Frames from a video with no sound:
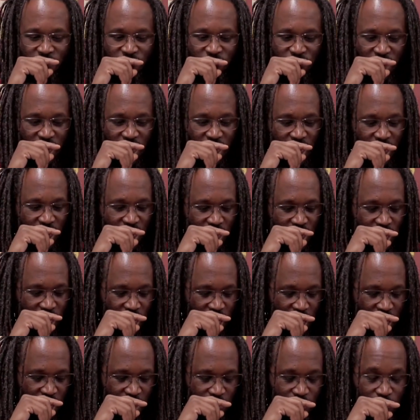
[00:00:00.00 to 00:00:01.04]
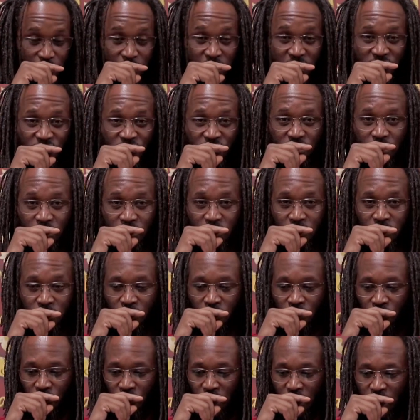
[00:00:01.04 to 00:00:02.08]
a mission,
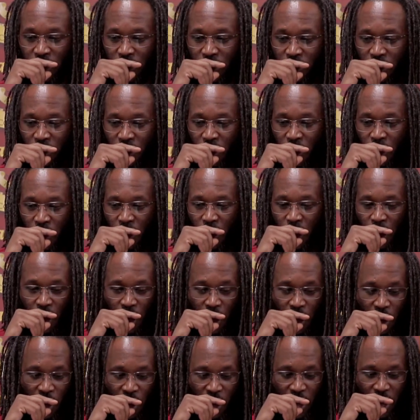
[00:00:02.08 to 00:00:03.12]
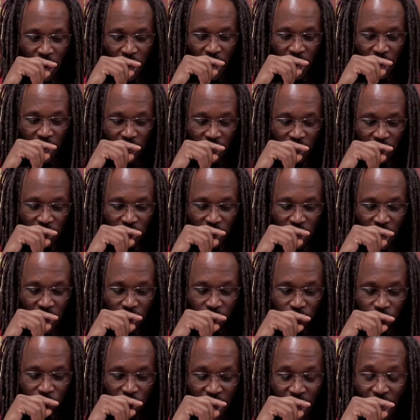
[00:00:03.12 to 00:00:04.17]
right?
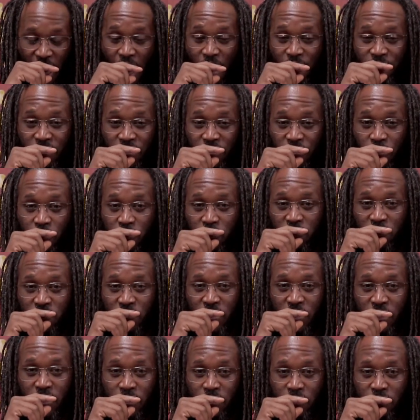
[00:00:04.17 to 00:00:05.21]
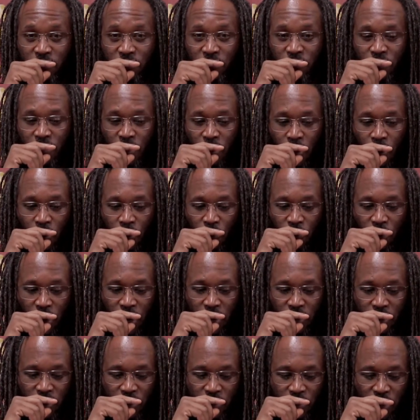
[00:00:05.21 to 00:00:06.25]
And by having those things,
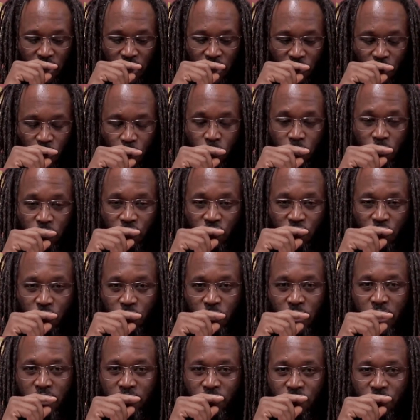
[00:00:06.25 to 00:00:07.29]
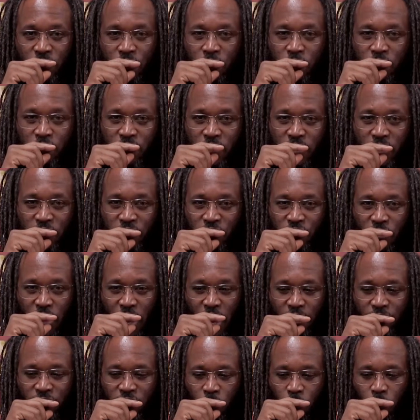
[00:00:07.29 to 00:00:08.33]
right? In order to get to those things, you
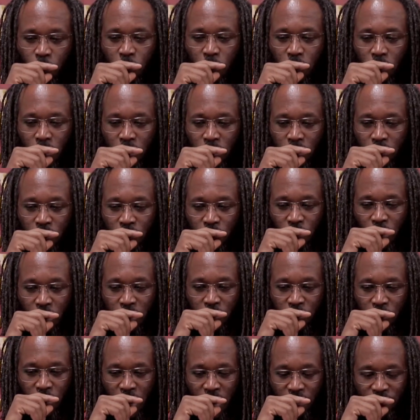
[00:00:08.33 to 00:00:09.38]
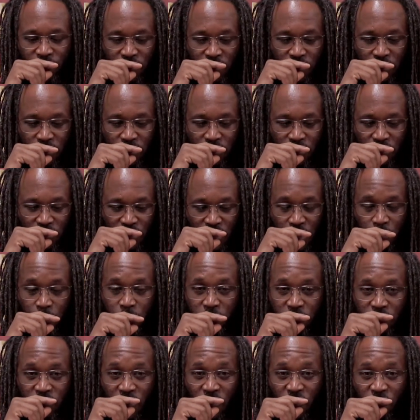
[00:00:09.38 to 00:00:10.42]
have to work, right? You have to keep
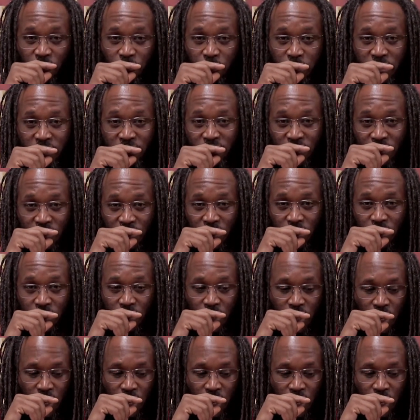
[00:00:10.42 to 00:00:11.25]
yourself busy